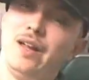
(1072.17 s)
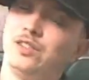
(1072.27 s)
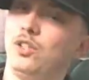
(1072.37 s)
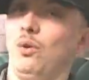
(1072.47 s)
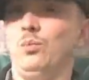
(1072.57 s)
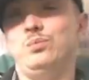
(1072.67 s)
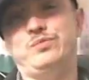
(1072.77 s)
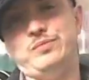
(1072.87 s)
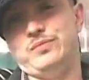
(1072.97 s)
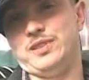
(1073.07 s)
So
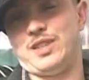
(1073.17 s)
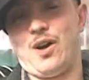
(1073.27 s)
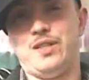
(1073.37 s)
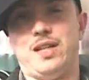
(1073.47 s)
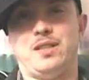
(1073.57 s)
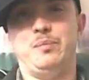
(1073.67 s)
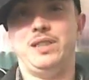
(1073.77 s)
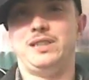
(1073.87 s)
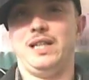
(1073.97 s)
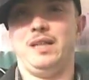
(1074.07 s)
it's all yet to
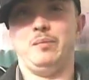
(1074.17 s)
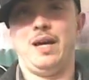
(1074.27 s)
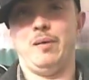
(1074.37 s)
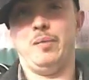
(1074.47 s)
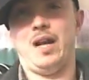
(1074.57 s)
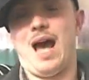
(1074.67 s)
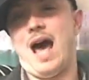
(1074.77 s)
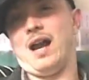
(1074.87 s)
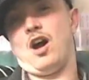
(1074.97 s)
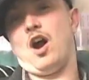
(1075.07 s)
be seen, man, but
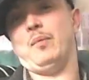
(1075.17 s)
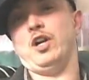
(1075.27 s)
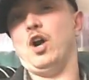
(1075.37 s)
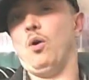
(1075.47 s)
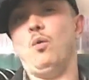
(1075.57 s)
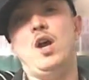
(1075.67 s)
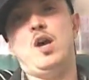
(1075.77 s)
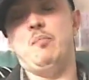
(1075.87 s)
I harbor no